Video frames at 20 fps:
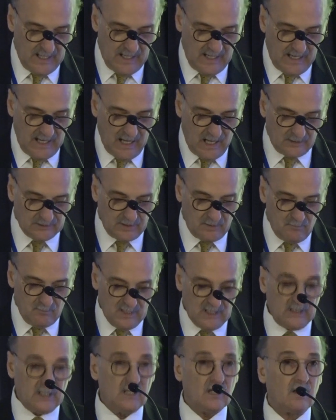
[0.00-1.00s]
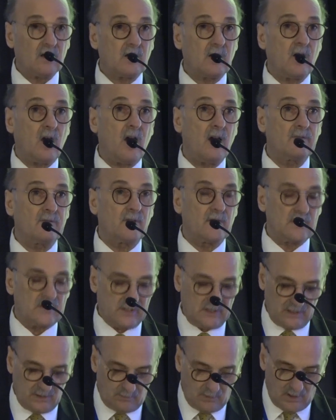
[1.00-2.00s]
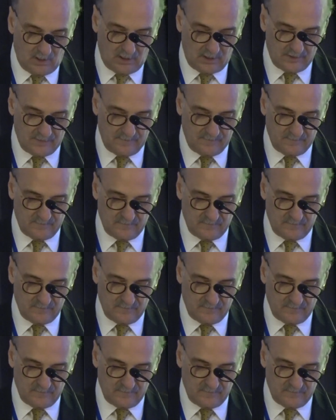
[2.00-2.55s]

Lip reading: how the media covers Iran,